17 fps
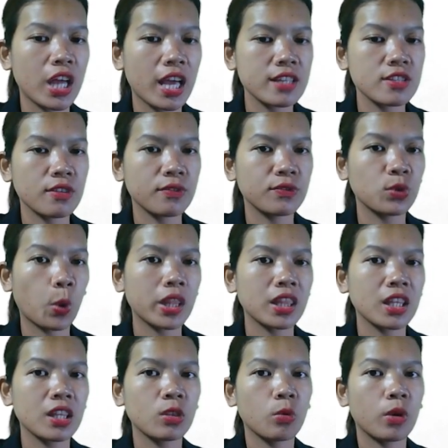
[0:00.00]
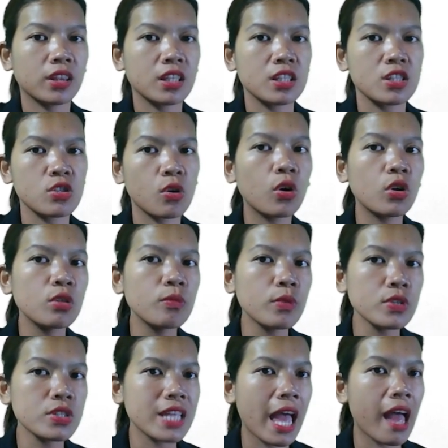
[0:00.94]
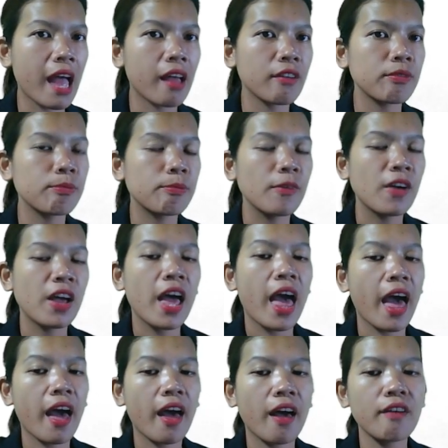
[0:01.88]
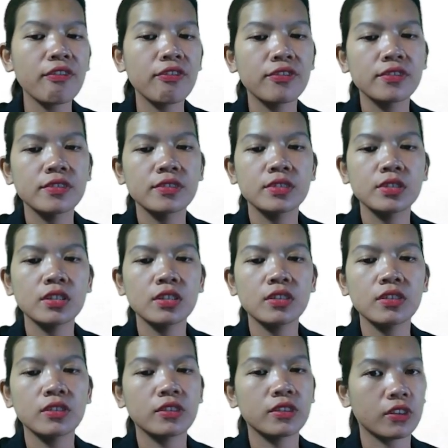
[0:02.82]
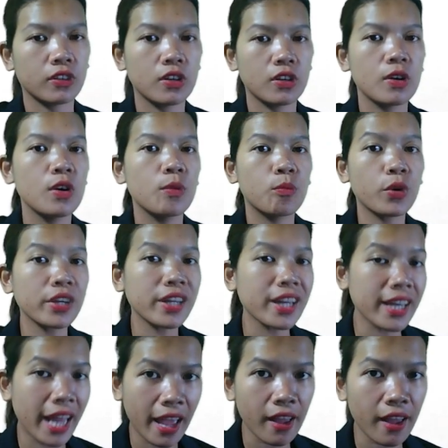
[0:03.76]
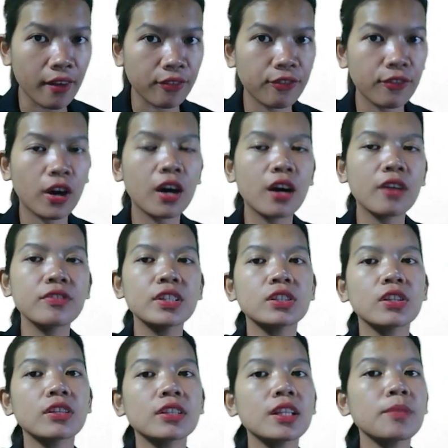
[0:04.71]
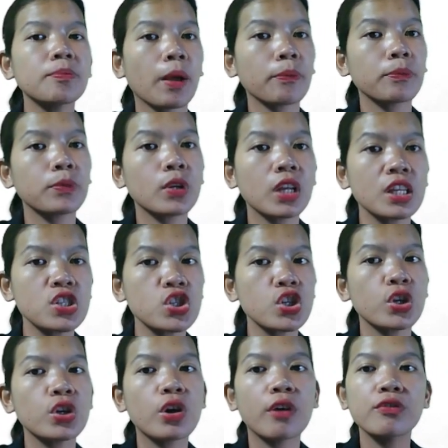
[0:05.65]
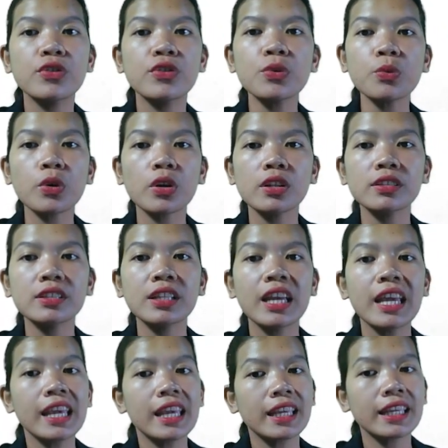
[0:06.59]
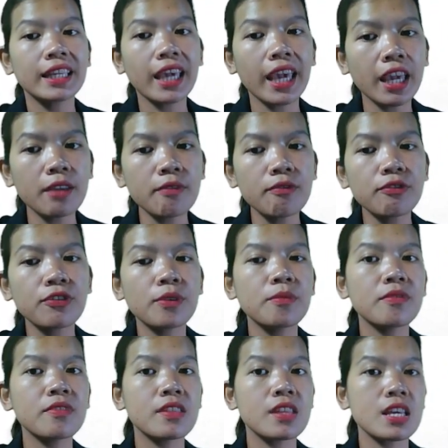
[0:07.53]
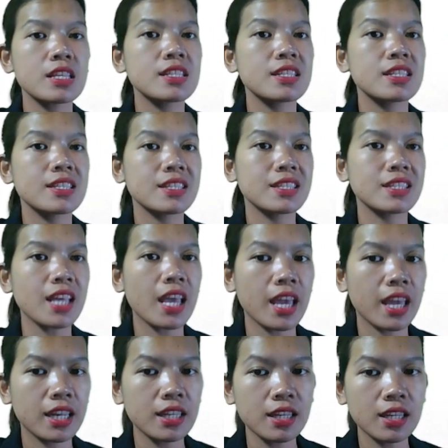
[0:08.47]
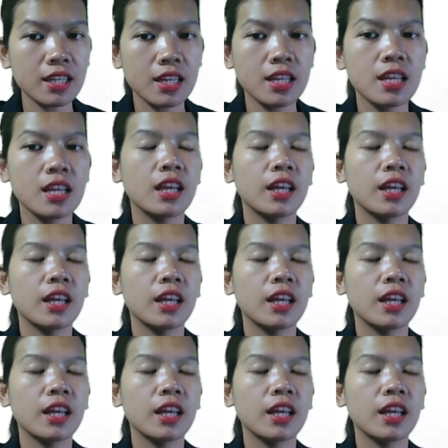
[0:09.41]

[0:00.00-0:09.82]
as of 2020. So almost half, no, more than half of the total population of the world came from these 10